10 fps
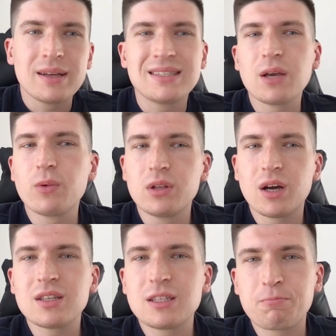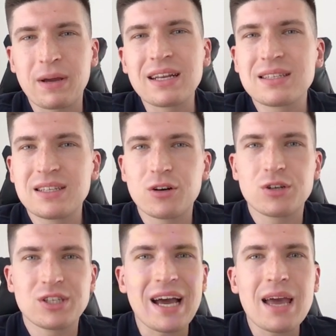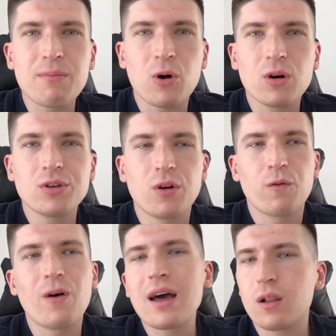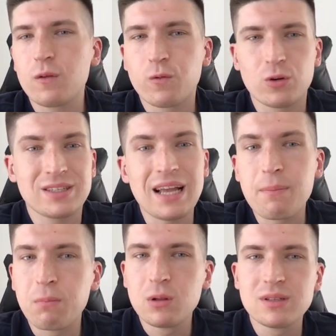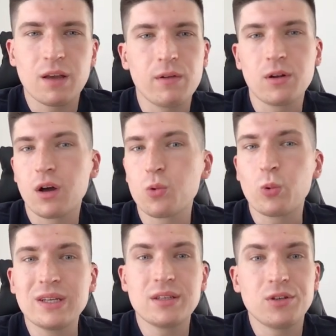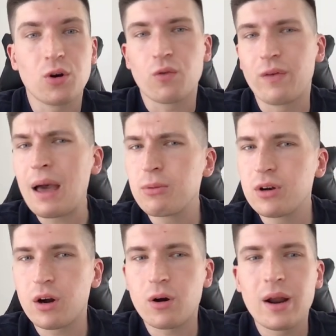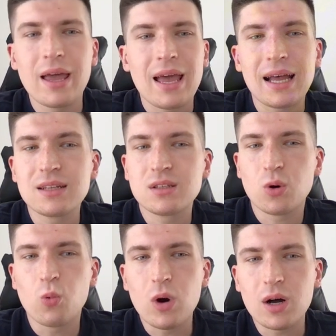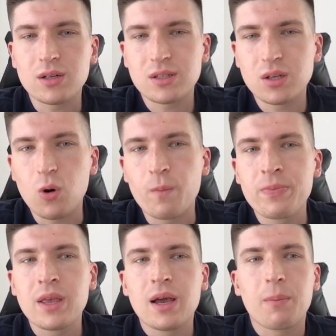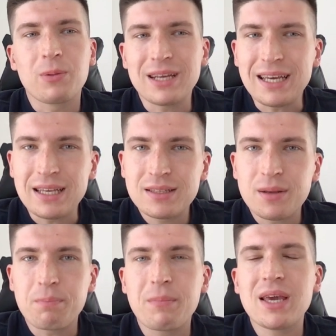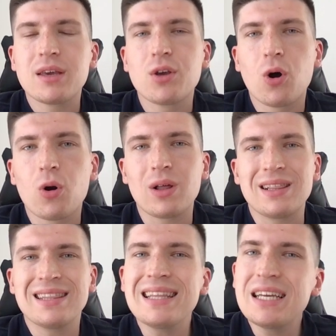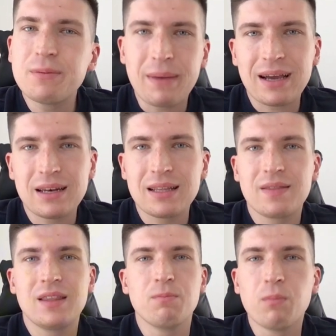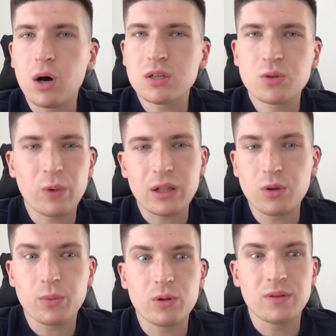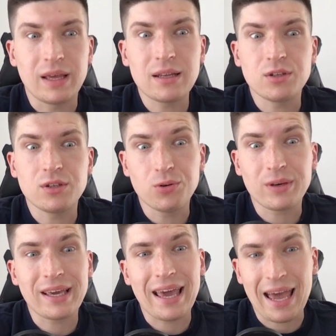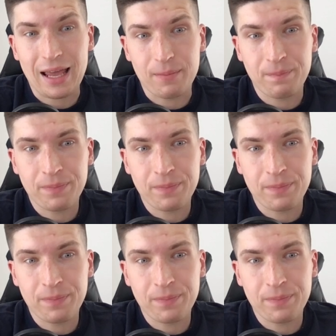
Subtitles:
they will not spend their time on your funnel. For example, they will not visit your webinar and so on. So please make your lead magnet the most valuable that you can.